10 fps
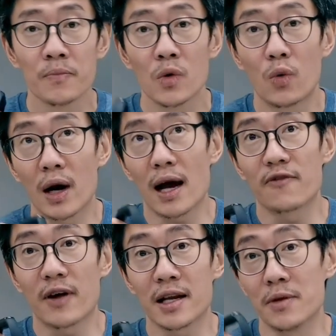what I
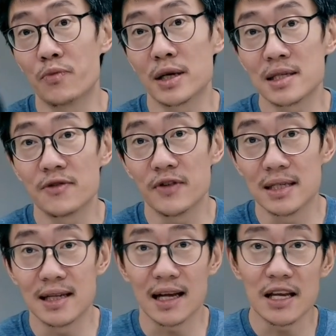find impressive is
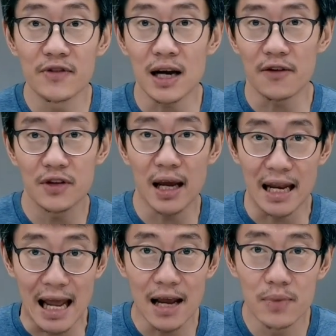that even after
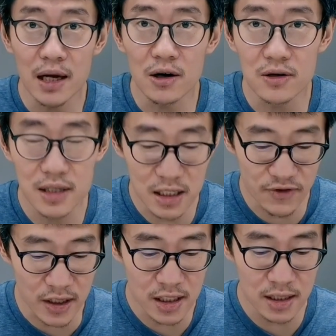enabling all these
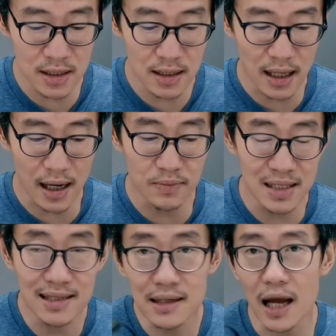functions, I'm
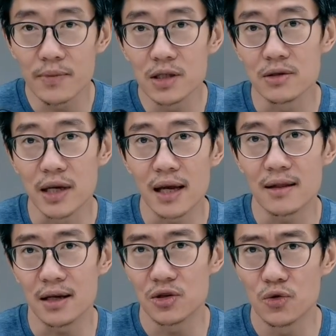still able to get
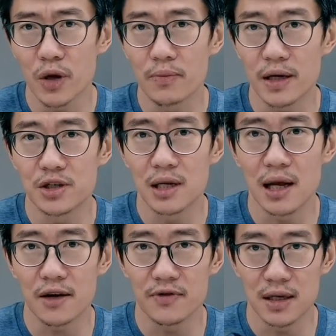that 2-week battery
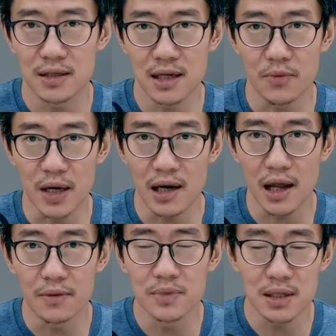life that Xiaomi
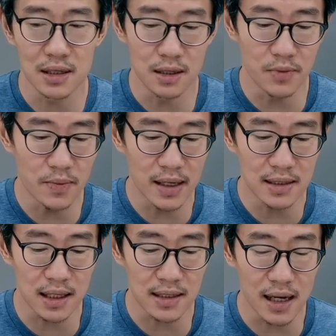claims the Mi Band
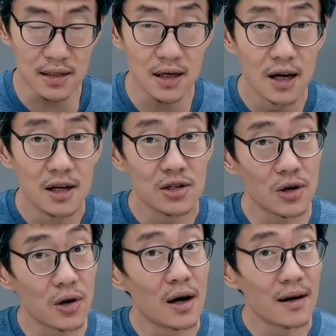6 has.
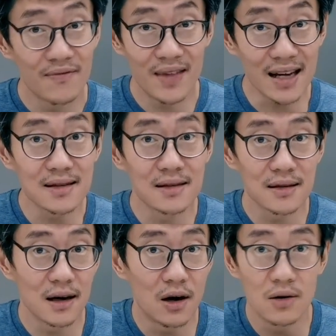So that's
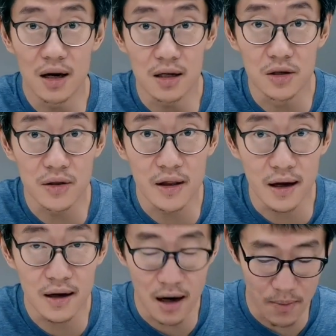a good
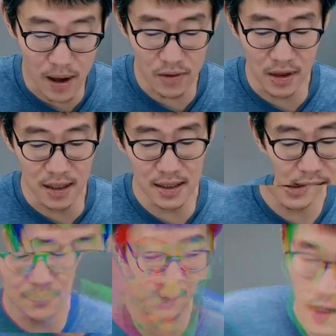thing about this.
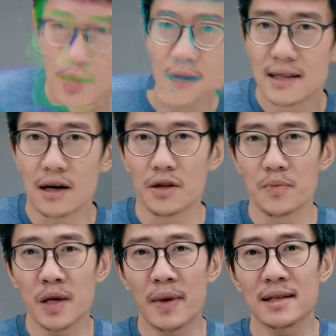Now, the
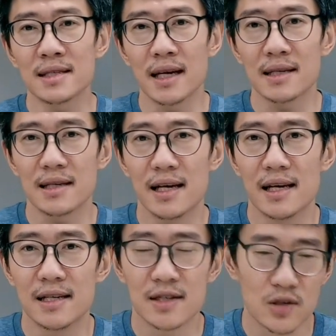Mi Band 6 is